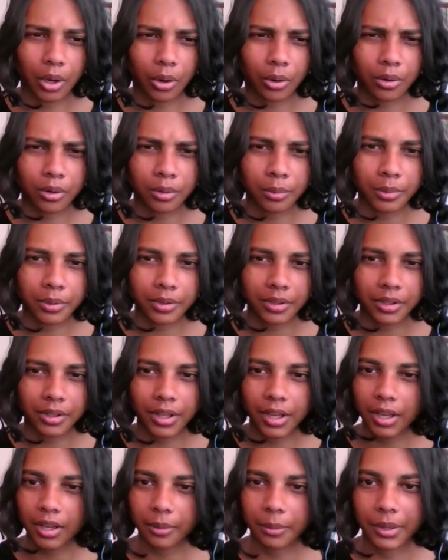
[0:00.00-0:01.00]
horrible
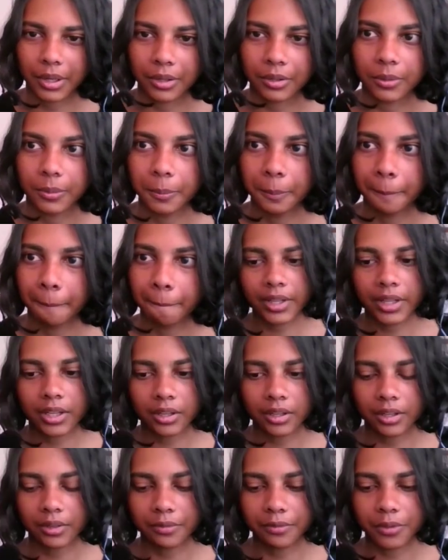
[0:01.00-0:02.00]
to think about. It's still
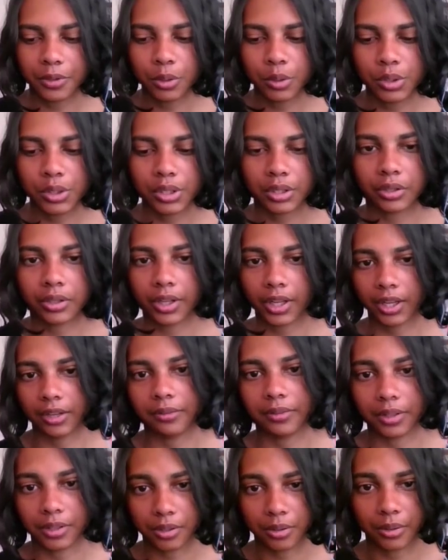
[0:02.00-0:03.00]
like a future
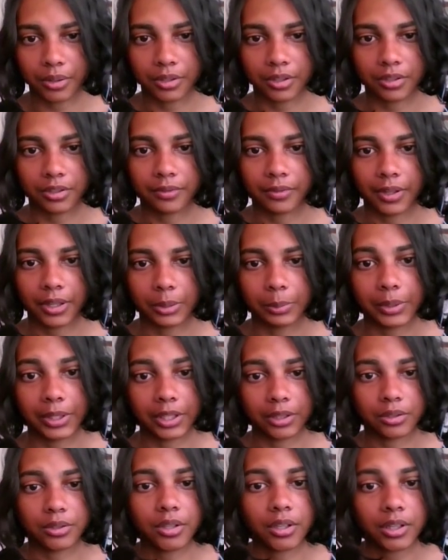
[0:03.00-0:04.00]
life that's going to develop.
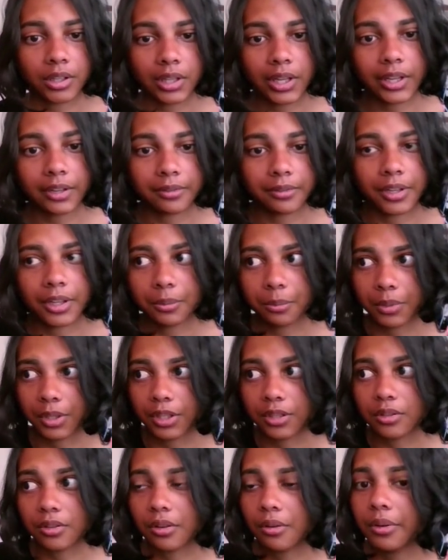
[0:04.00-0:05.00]
Like, it's not a life yet,
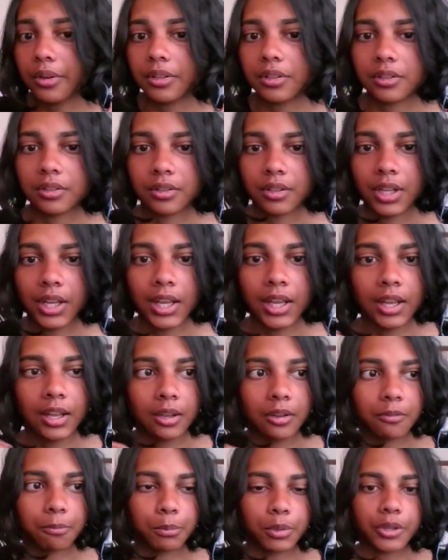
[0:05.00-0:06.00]
but it's going to
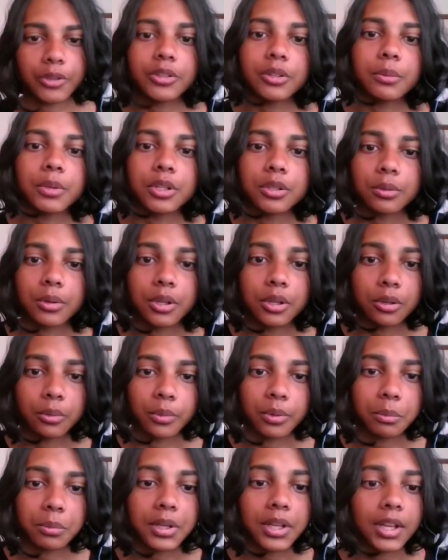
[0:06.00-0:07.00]
blossom into a
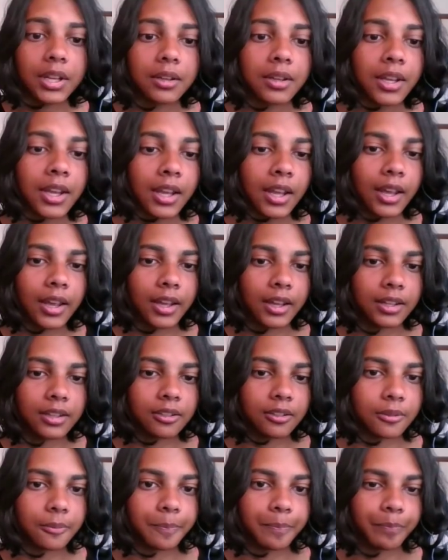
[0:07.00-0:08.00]
human being,
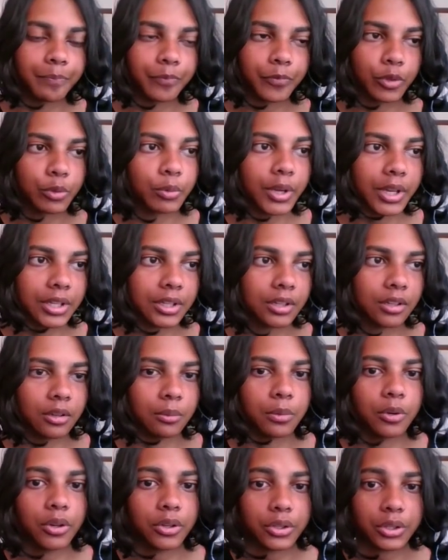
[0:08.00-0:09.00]
and when
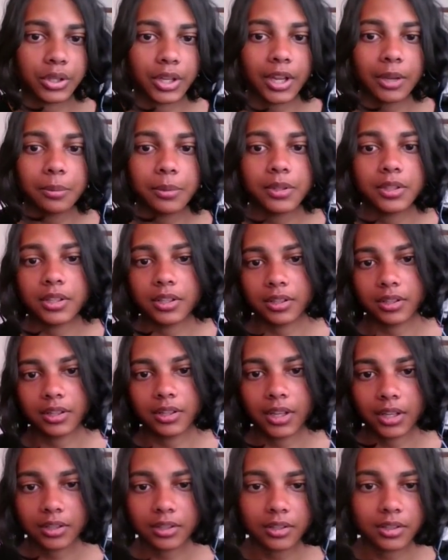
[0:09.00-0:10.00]
an abortion happens, it's
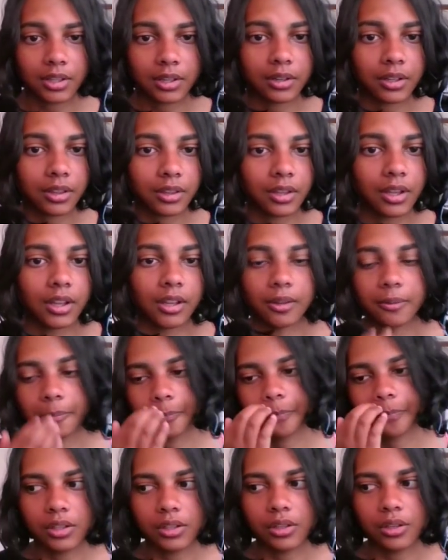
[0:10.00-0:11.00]
a necessary thing.
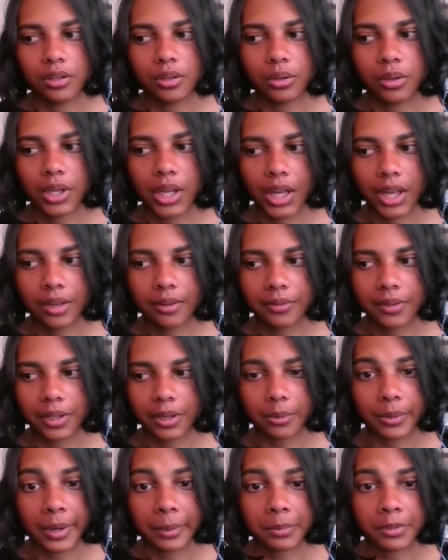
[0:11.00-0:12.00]
And you know, you have
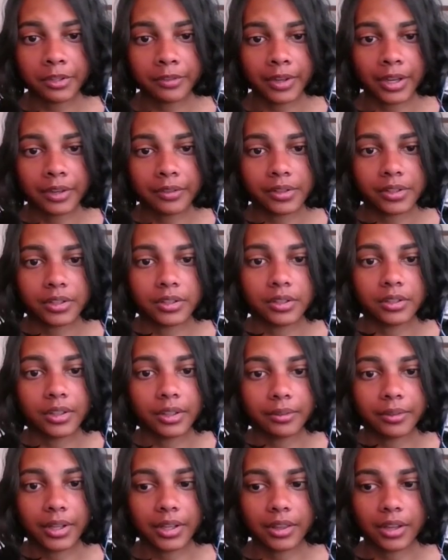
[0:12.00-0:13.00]
like rape survivors and
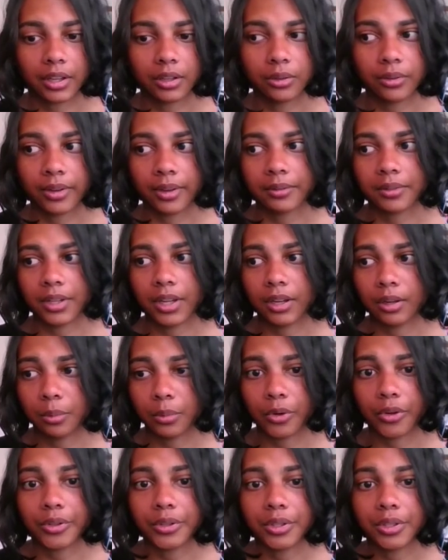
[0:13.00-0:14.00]
stuff like that who have to get
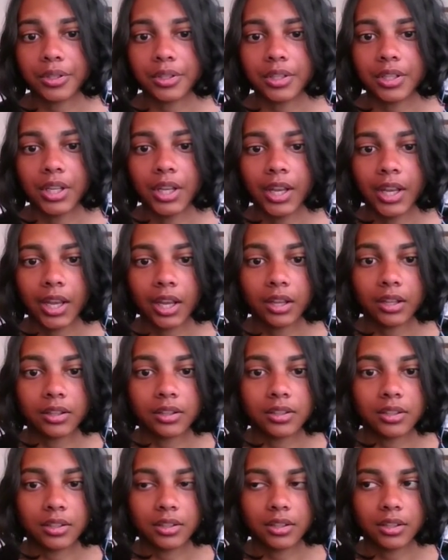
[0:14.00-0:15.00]
abortions,
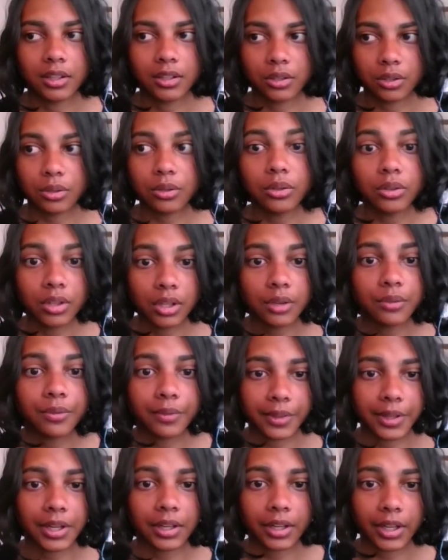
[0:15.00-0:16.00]
and it's a good thing
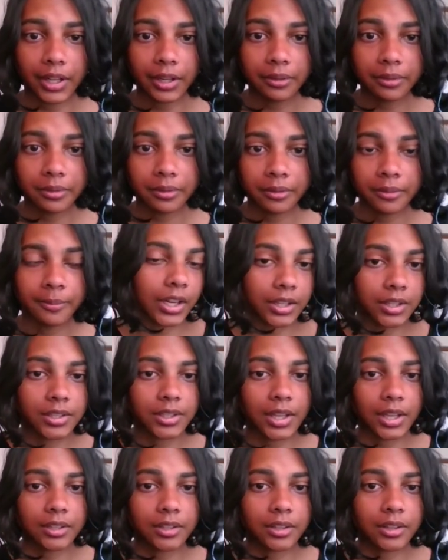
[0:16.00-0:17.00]
for their life, and
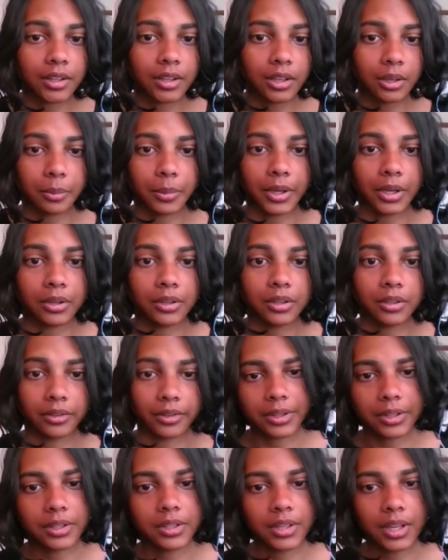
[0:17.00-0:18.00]
it's sad to think about,
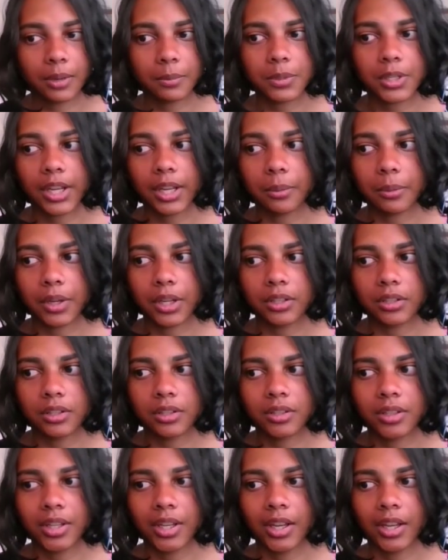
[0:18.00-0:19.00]
but at the same time,
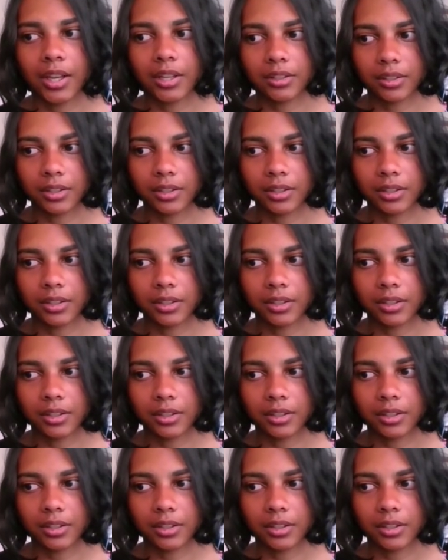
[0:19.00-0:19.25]
it's